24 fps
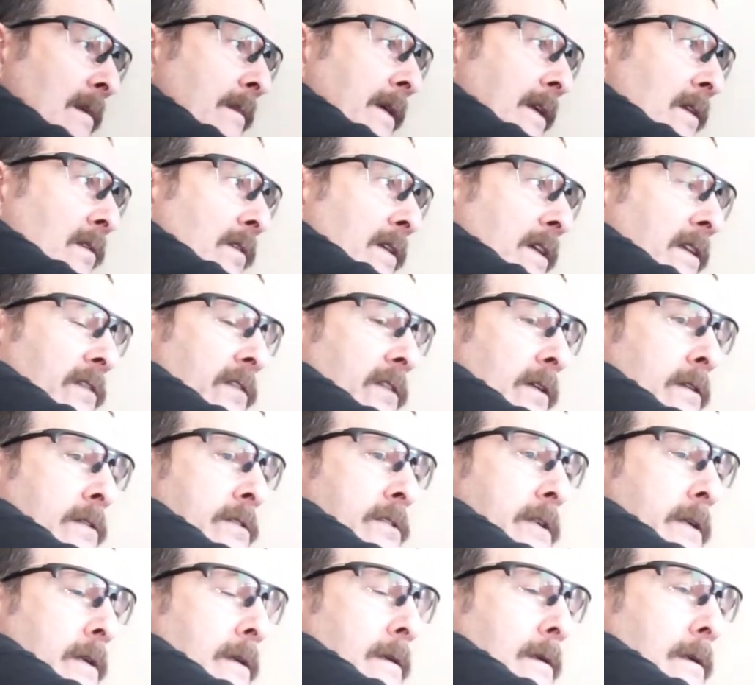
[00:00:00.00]
bit of
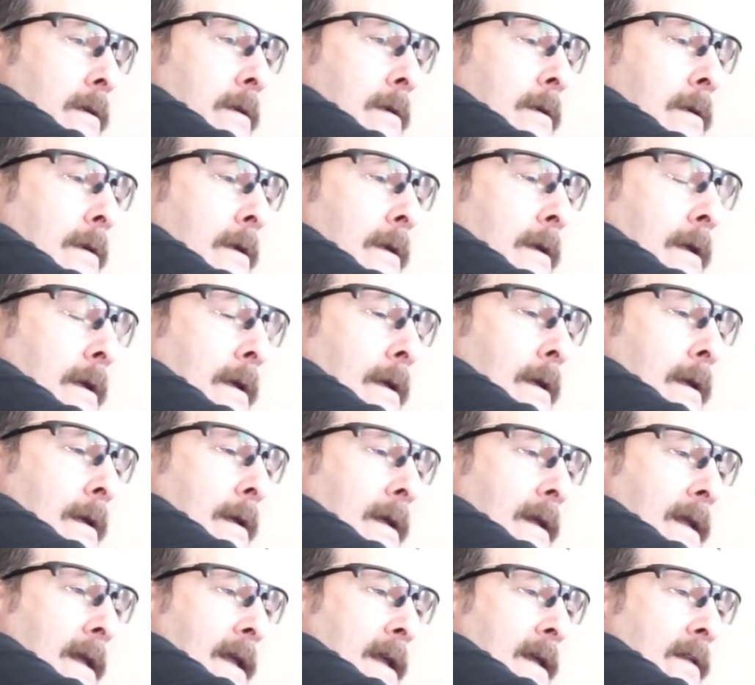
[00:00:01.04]
research,
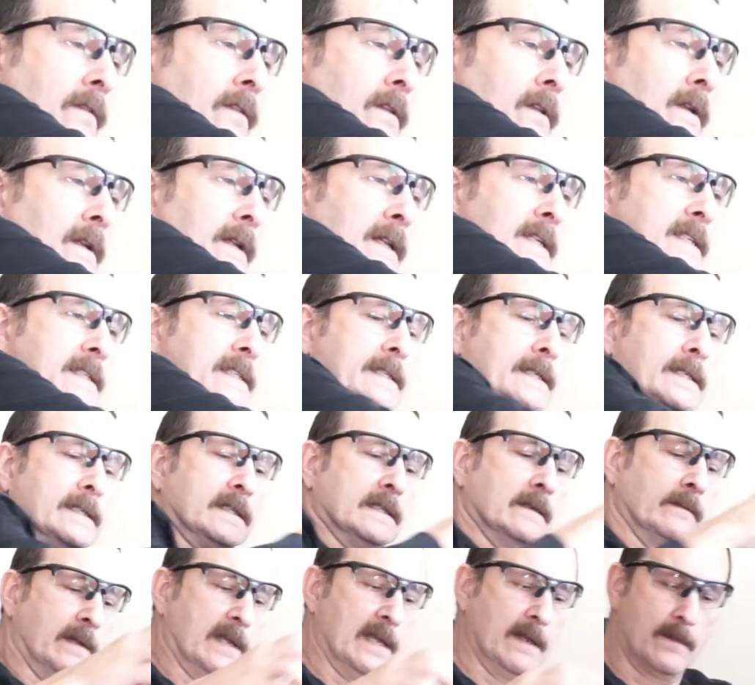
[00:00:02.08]
and the Lee
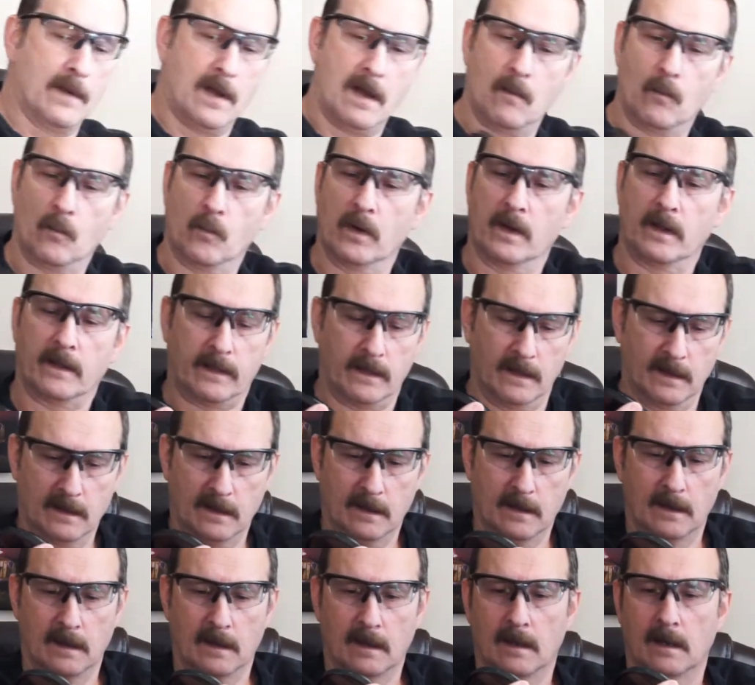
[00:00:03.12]
system came up with,
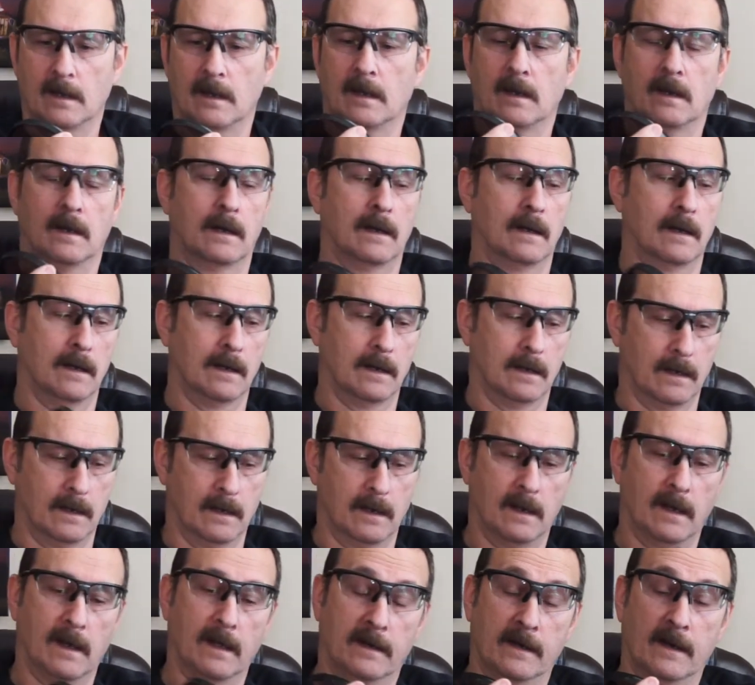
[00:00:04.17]

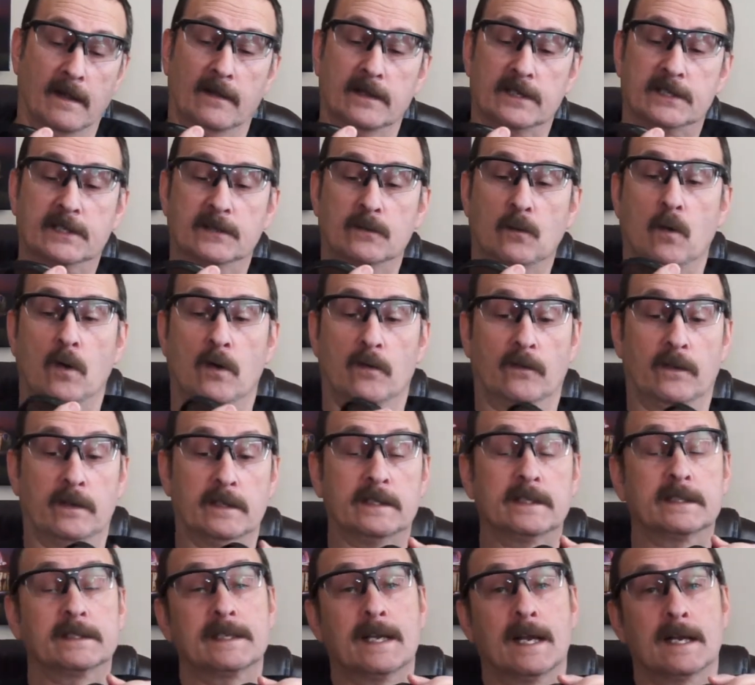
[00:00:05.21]
now this
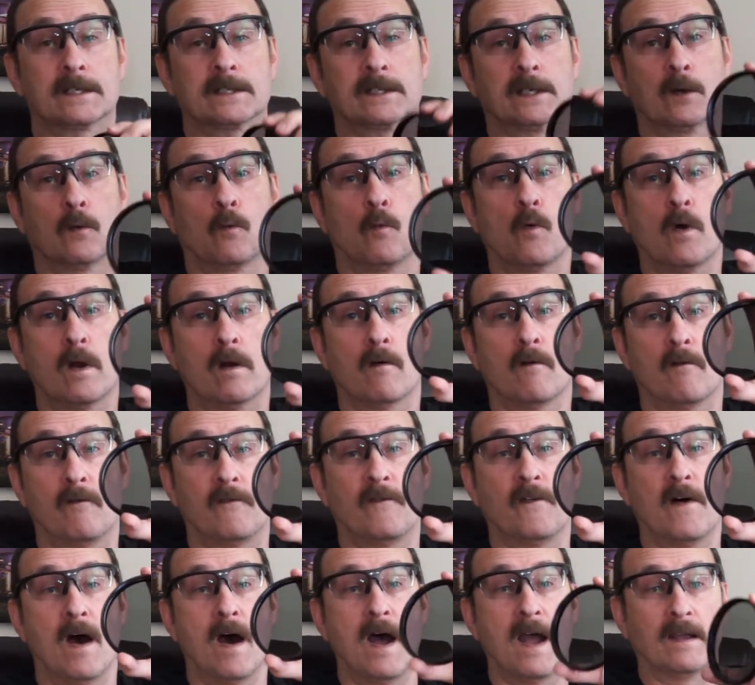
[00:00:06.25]
is actually a
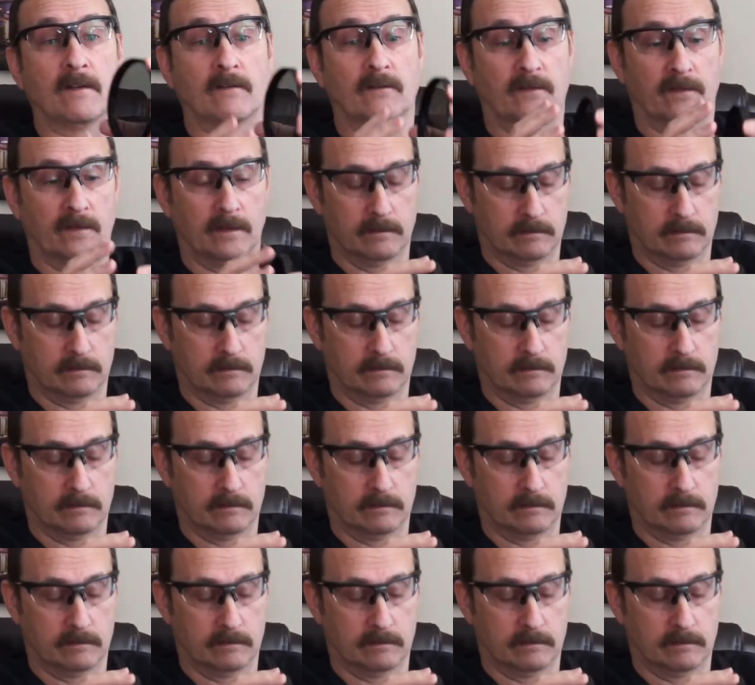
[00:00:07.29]
105.